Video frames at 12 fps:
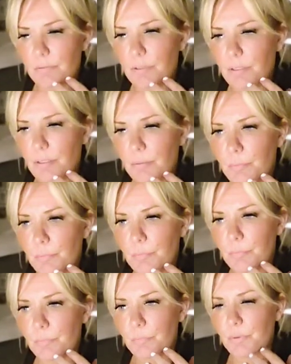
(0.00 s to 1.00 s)
the
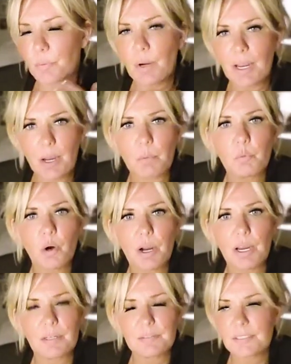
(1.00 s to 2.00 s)
way I'm
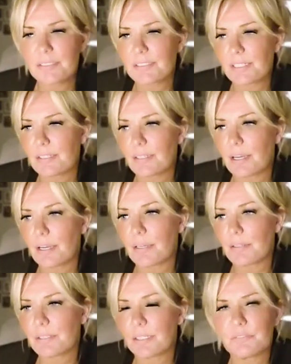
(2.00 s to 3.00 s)
wired to see that
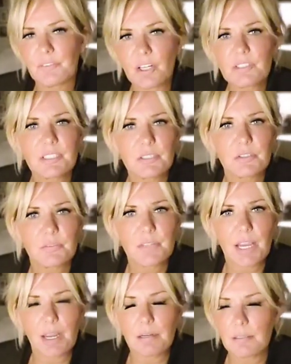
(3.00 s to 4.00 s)
the advantage of
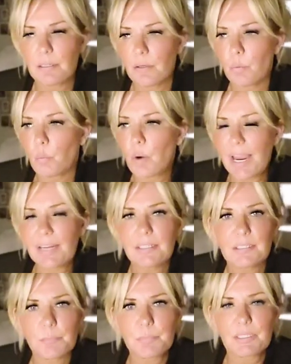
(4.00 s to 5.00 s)
that. Where
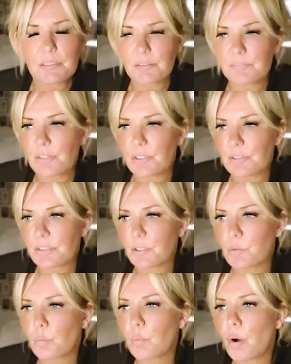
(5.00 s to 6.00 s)
can it be an
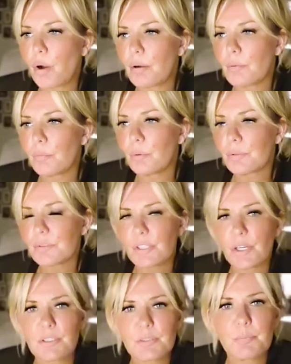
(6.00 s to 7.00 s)
advantage? What
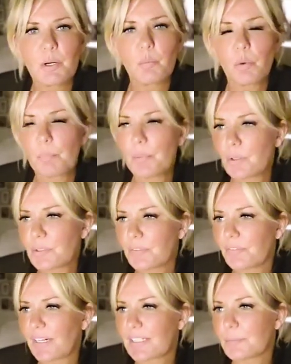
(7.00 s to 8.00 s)
turns me on? What
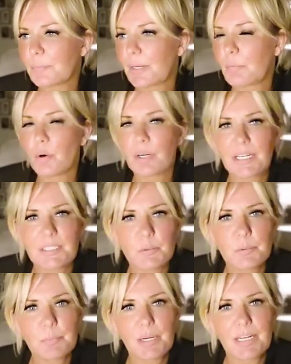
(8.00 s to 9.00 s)
motivates me? What gets
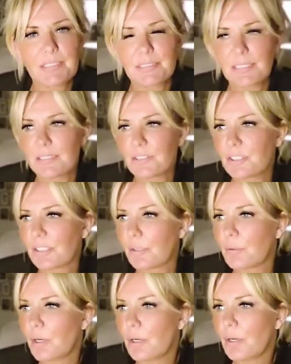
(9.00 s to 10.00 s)
me places? You
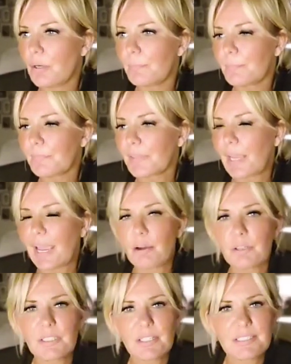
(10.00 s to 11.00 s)
know, how
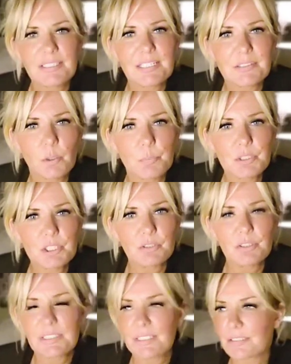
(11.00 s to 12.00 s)
can I seize
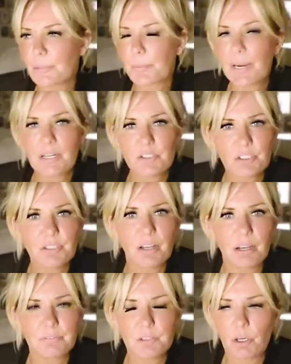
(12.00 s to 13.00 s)
opportunities? The passion that
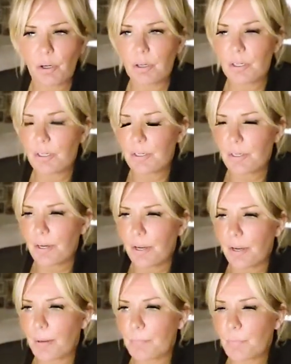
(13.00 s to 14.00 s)
I've got.
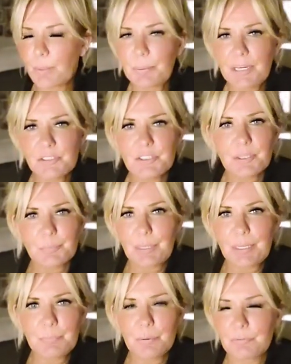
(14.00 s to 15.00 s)
We're passionate
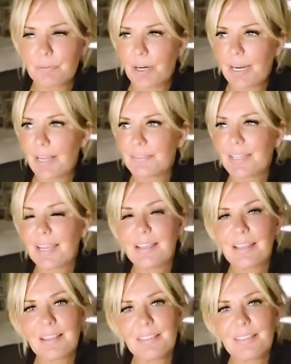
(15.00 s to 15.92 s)
people, right? And that